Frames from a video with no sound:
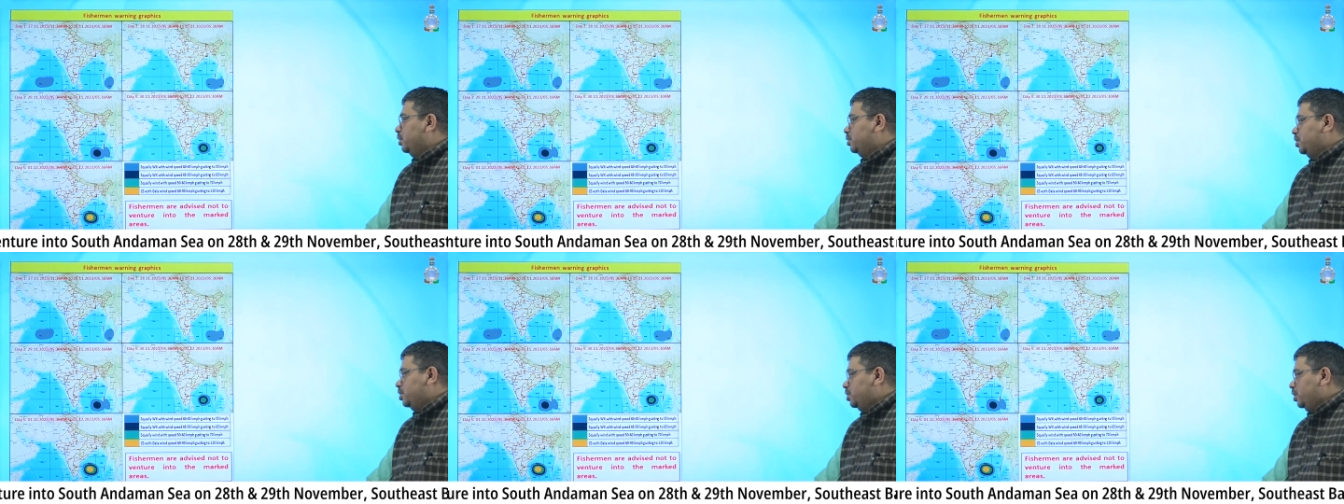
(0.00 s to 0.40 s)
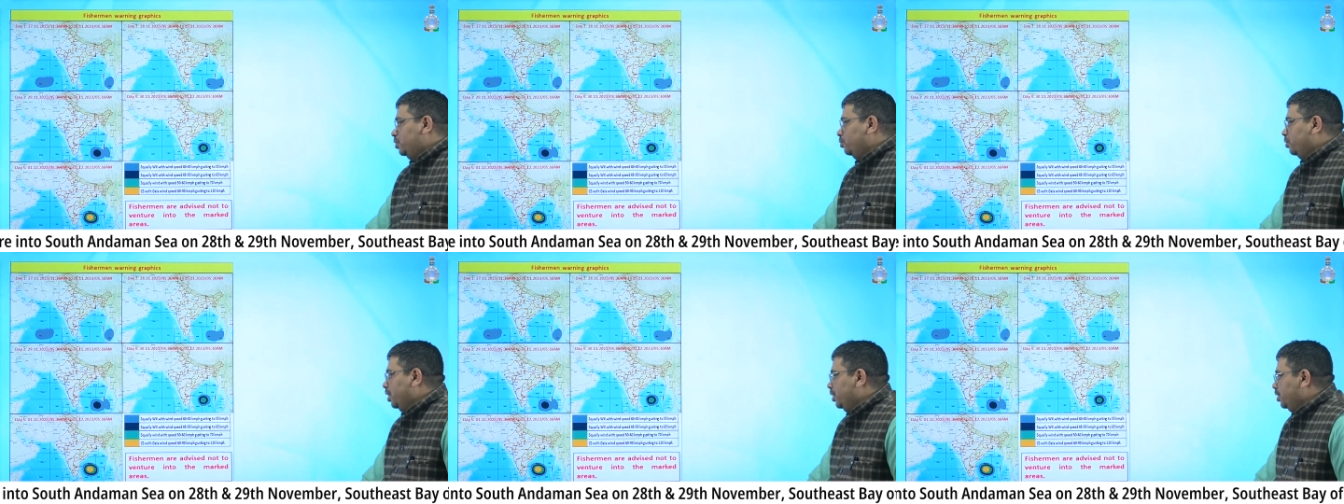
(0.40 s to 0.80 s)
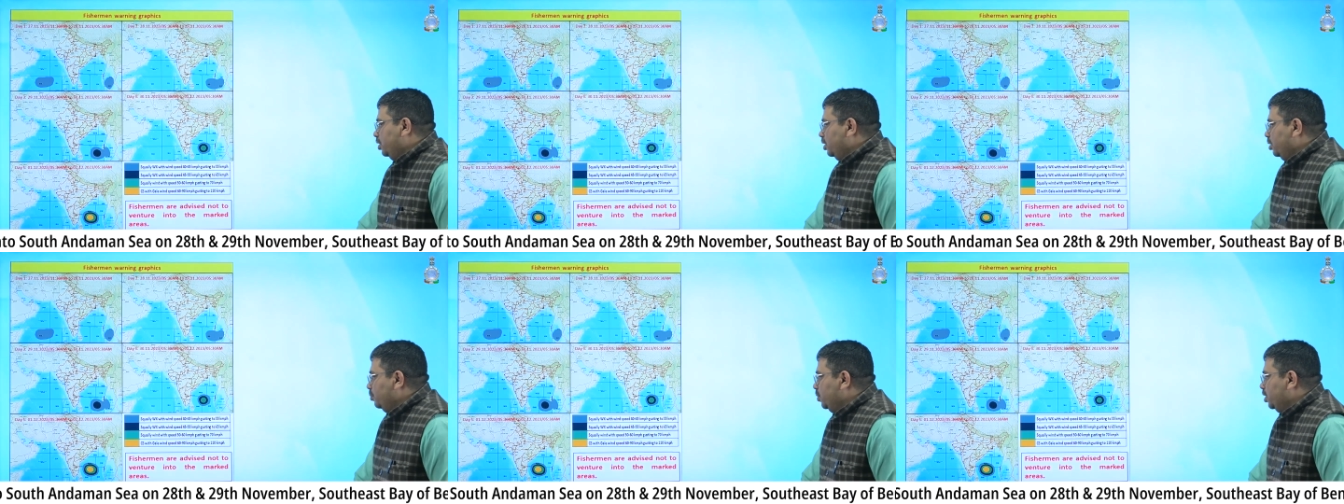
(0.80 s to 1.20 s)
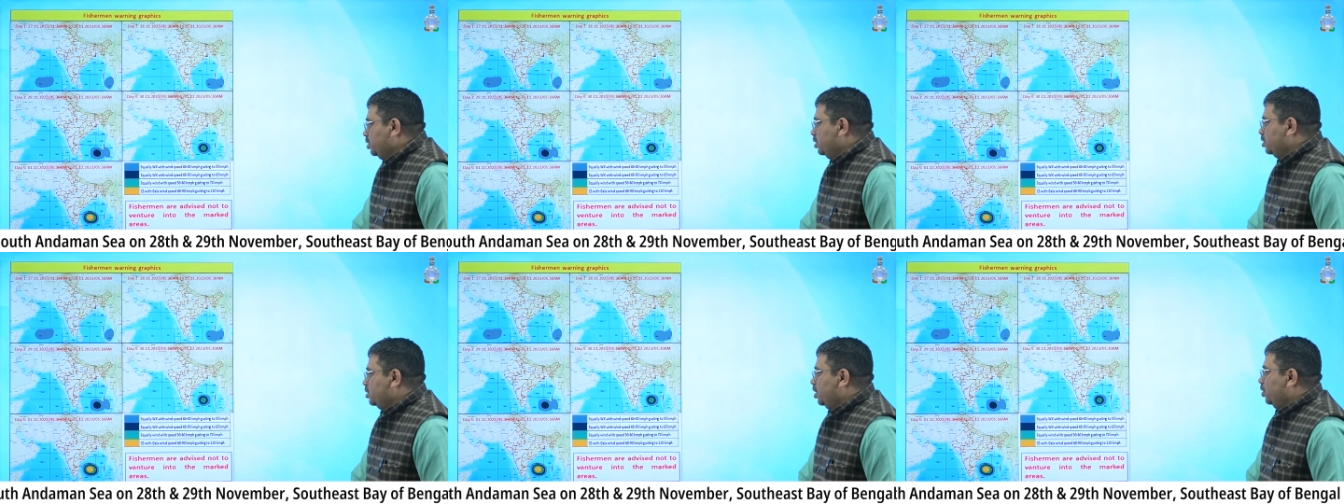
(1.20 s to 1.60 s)
60 to 90 kmps
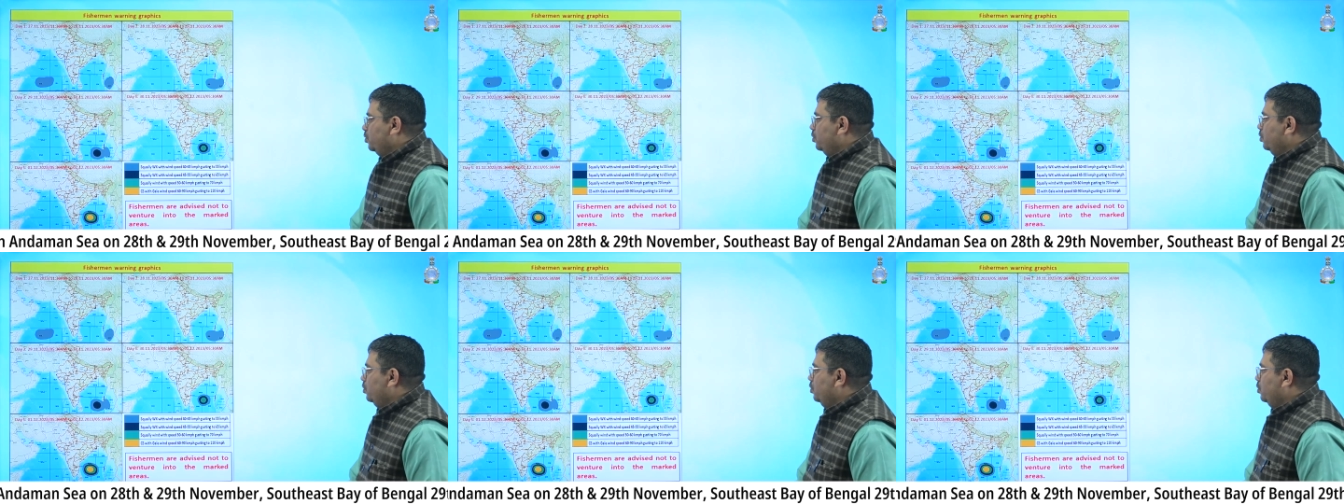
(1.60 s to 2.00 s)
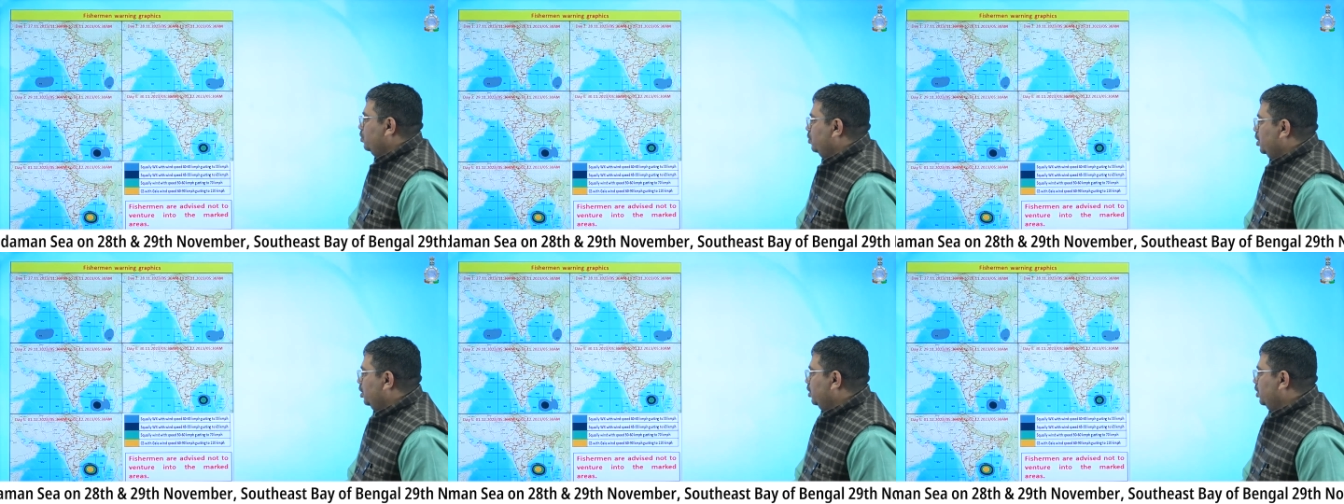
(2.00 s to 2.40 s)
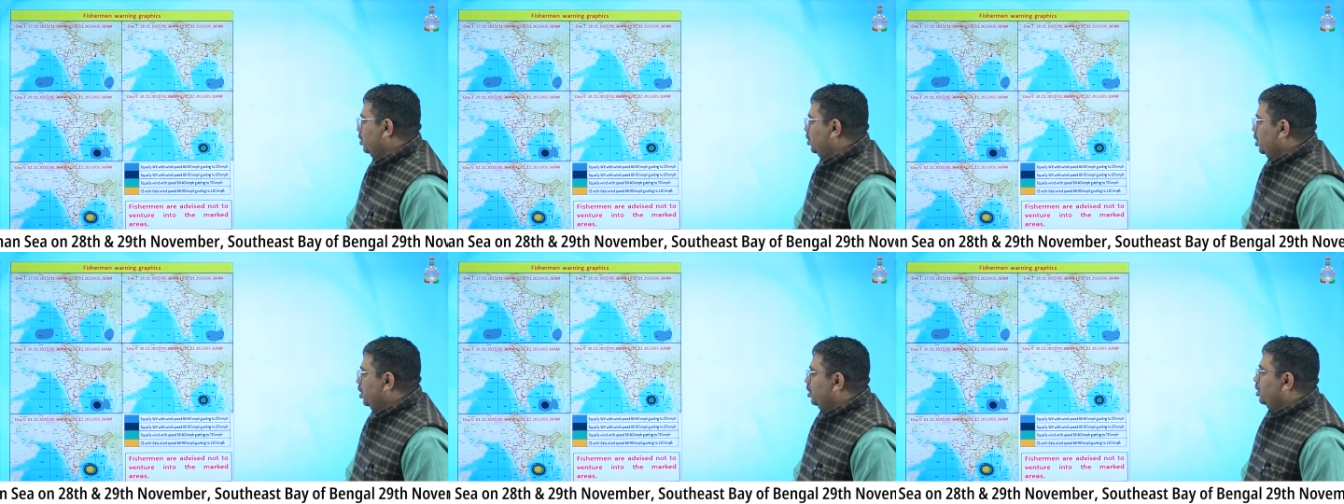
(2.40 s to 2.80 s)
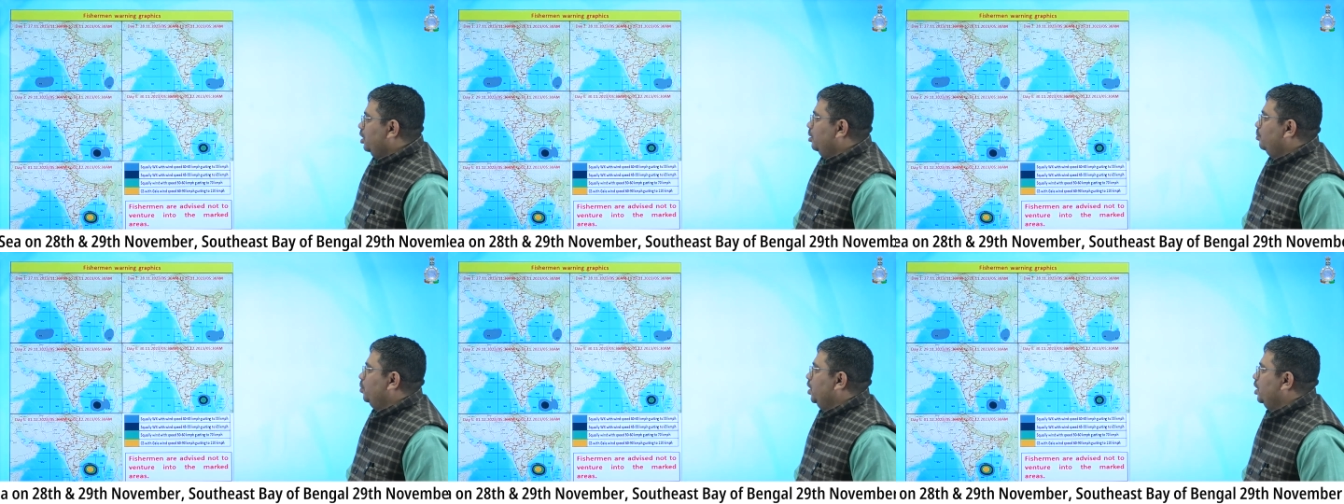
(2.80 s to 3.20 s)
gusting to 110
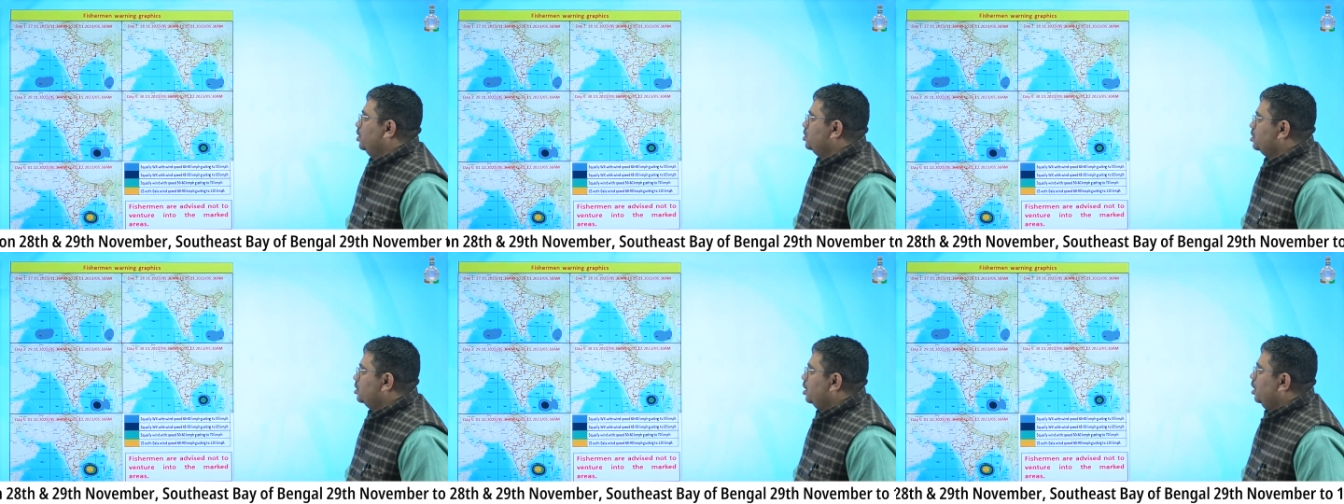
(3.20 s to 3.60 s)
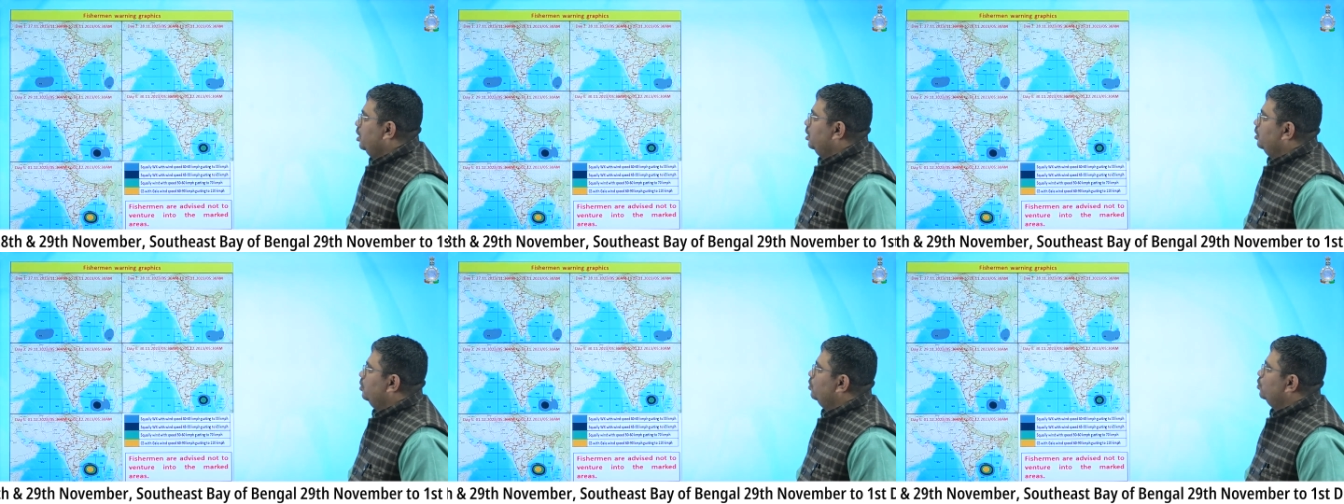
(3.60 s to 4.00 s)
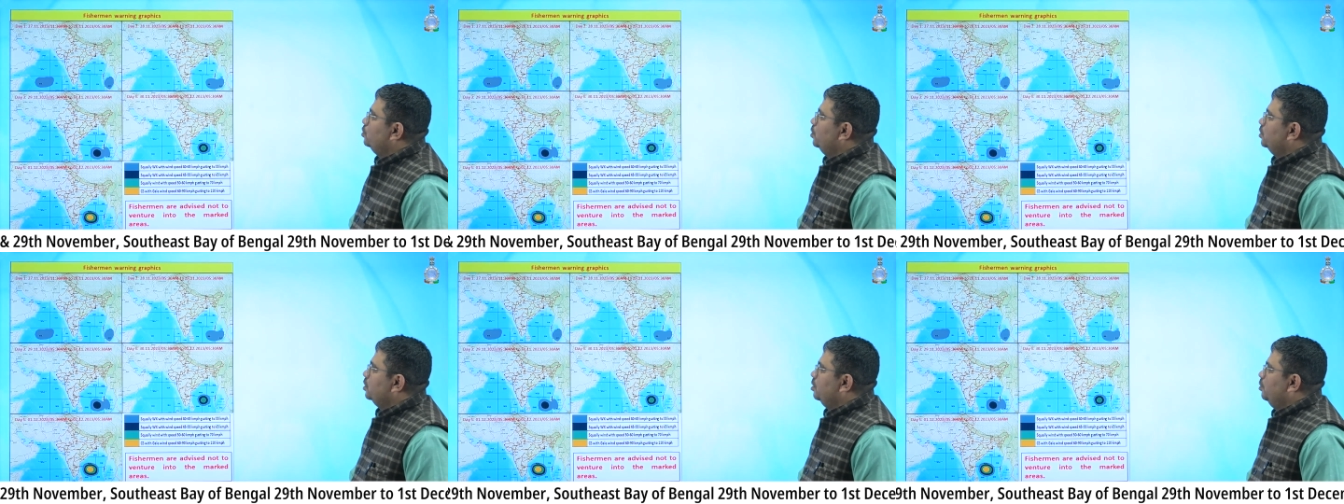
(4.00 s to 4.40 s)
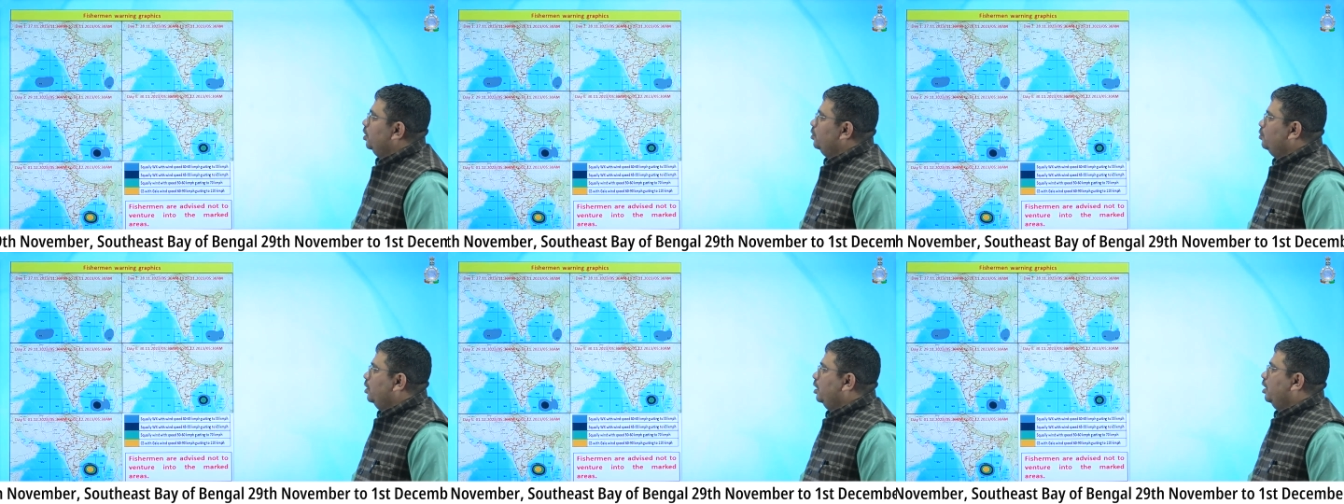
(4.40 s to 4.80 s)
kmps and those
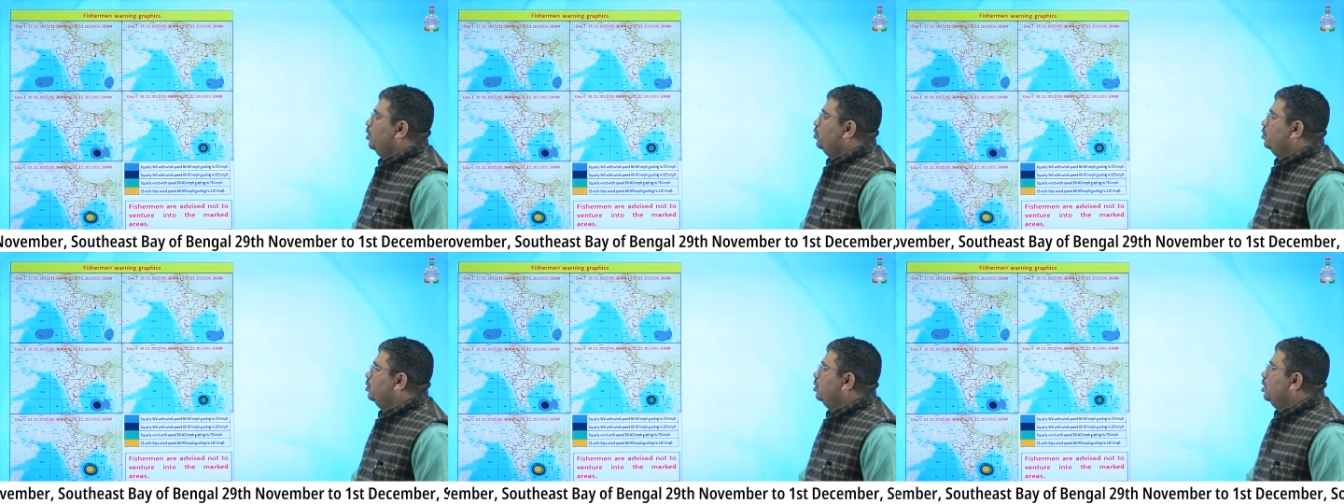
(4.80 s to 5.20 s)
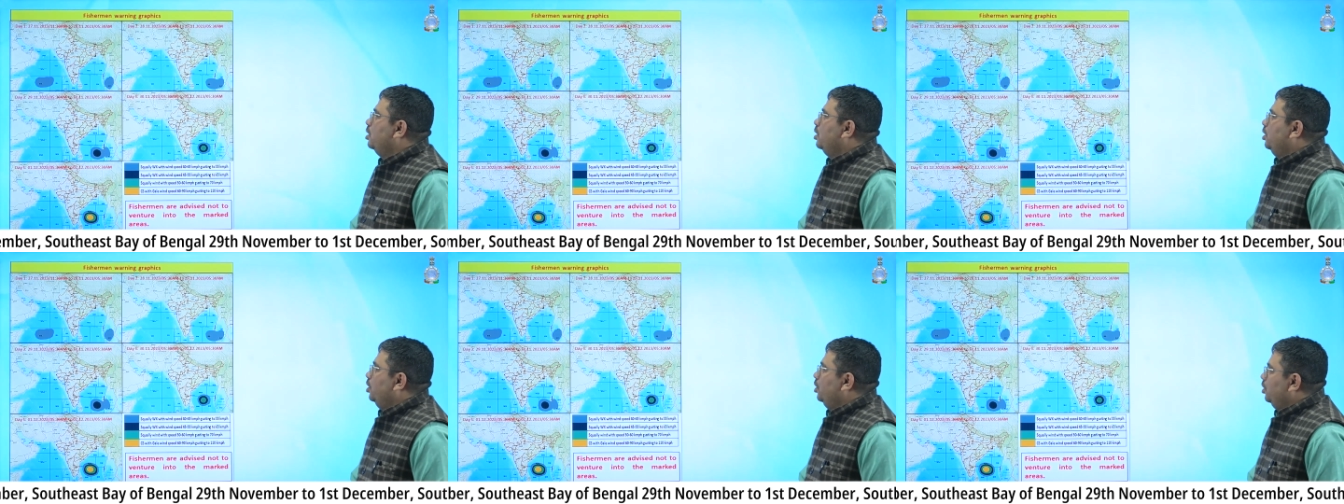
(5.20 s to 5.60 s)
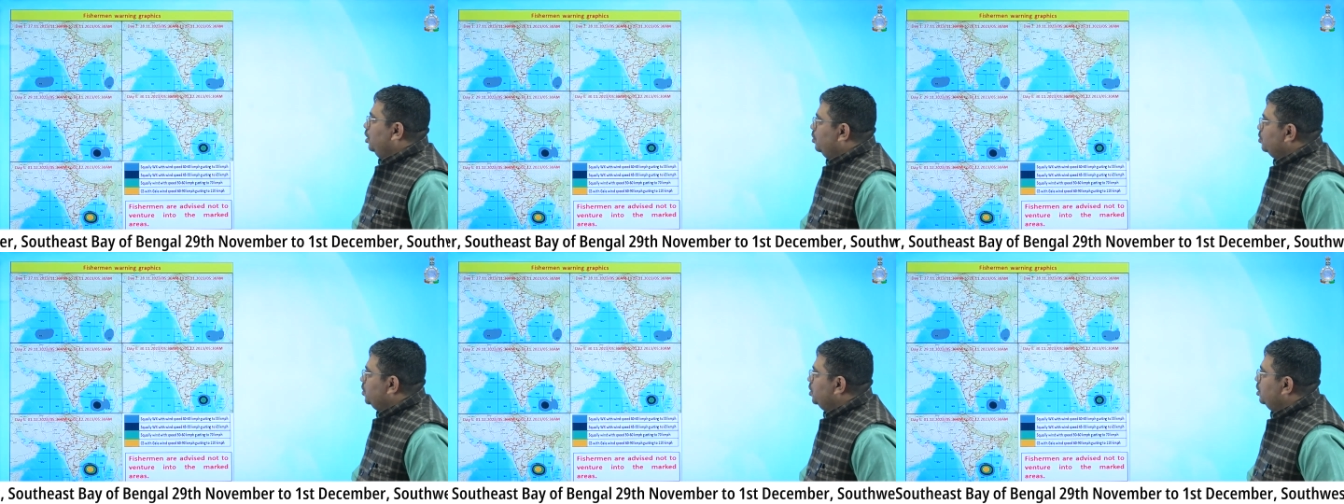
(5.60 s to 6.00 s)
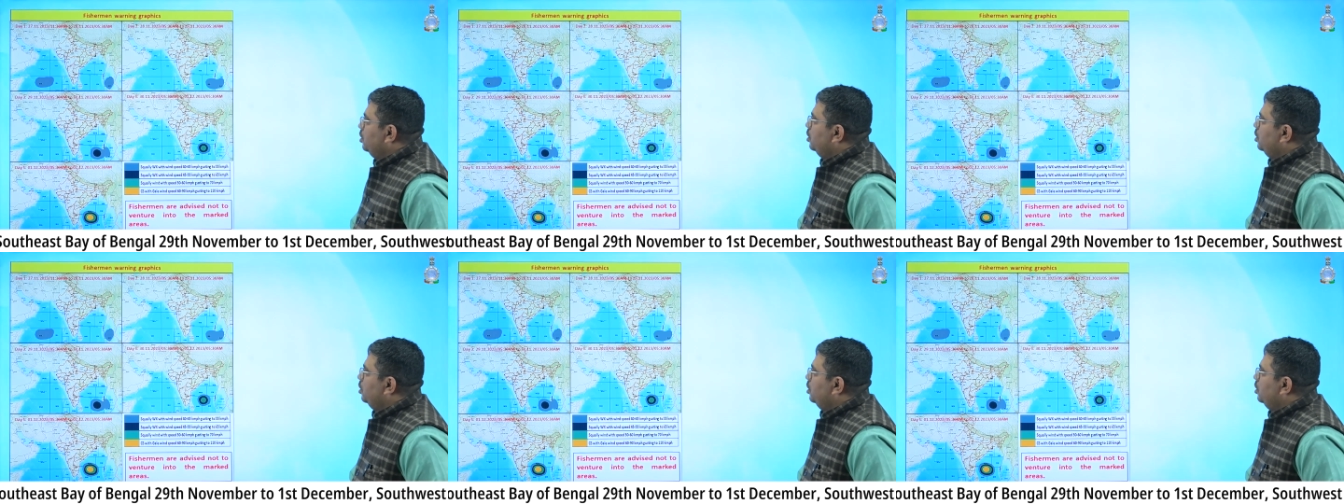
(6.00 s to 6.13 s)
fishermen who are out in deep sea